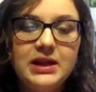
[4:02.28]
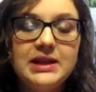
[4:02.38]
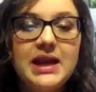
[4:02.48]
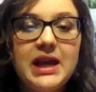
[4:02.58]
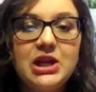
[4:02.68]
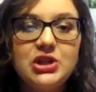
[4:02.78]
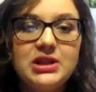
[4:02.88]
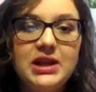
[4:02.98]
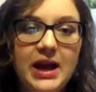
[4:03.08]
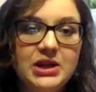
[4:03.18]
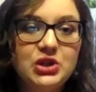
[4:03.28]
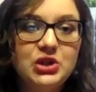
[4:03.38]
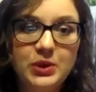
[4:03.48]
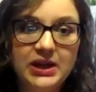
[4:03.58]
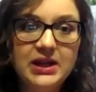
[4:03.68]
kids aged 9 to
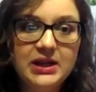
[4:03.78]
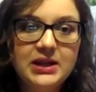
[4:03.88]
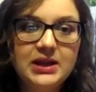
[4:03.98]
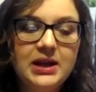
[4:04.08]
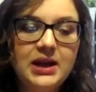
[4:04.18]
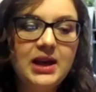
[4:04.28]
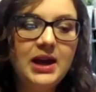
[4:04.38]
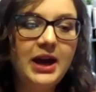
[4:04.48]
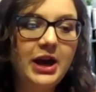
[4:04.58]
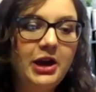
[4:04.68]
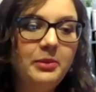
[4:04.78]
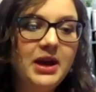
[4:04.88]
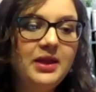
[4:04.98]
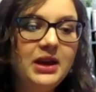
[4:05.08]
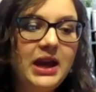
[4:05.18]
20.
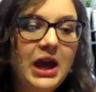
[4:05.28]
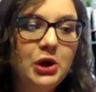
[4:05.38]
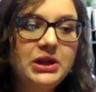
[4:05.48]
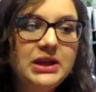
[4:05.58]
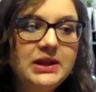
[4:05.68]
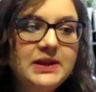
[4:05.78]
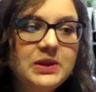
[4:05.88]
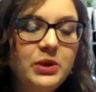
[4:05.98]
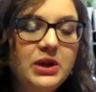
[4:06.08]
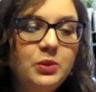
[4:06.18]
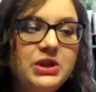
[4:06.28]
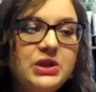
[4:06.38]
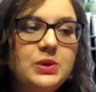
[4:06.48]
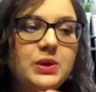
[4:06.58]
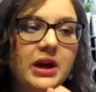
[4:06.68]
And the counties, we
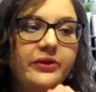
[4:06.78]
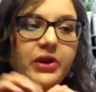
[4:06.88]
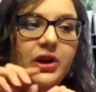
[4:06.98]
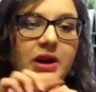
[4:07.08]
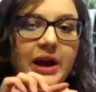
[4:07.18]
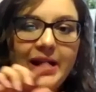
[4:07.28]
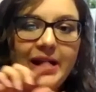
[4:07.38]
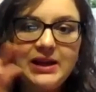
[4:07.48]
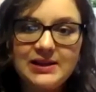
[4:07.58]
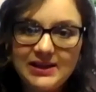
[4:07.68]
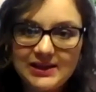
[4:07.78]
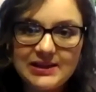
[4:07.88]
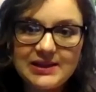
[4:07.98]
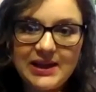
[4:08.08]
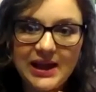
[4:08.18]
do cover 9 East
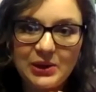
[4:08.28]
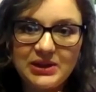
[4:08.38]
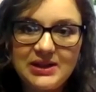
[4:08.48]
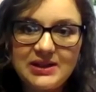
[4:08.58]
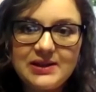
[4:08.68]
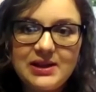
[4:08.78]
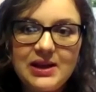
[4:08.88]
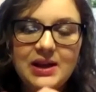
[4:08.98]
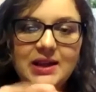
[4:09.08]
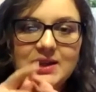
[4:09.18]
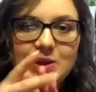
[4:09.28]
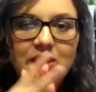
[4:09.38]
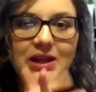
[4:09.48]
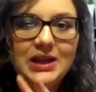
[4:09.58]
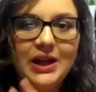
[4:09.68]
Texas counties. And so
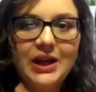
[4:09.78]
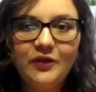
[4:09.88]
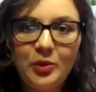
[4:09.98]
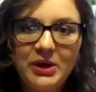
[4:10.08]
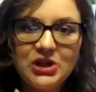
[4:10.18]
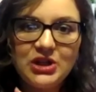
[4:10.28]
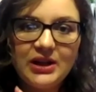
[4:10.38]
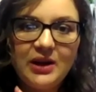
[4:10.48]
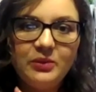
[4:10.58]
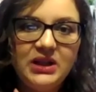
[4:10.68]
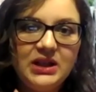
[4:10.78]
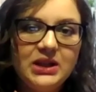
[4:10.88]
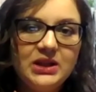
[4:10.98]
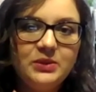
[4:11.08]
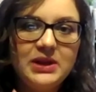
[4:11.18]
any kind of information that
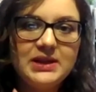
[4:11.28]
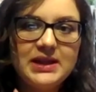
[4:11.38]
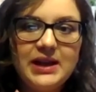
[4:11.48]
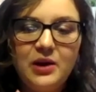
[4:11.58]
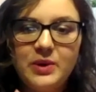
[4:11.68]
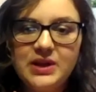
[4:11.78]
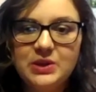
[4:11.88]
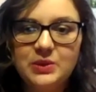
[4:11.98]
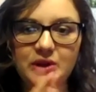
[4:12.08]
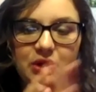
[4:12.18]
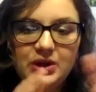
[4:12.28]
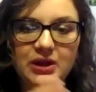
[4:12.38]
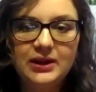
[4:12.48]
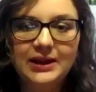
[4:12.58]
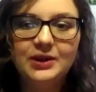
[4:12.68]
we send out, we do include
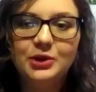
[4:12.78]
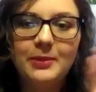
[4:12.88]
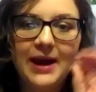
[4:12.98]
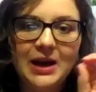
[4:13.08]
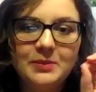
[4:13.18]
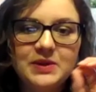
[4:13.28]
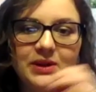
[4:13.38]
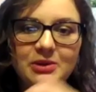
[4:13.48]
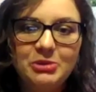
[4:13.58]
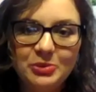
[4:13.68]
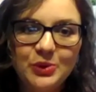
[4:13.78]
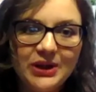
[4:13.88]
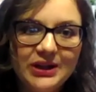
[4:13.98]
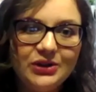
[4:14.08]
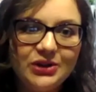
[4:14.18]
like a little map so that people
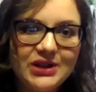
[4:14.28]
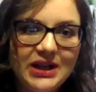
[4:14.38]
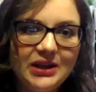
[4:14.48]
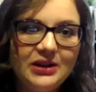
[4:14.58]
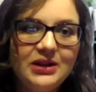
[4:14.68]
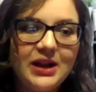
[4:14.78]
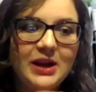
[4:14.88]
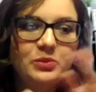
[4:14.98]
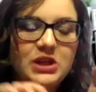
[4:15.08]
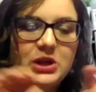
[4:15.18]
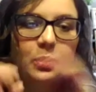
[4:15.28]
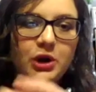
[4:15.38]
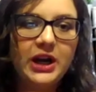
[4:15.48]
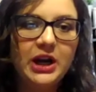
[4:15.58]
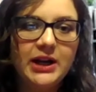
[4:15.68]
can understand, what
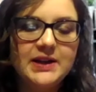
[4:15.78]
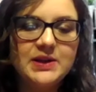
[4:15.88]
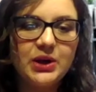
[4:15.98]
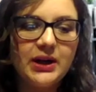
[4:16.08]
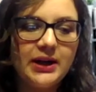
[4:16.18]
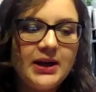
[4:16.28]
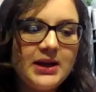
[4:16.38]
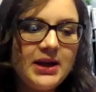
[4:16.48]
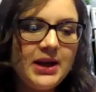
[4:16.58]
our areas are.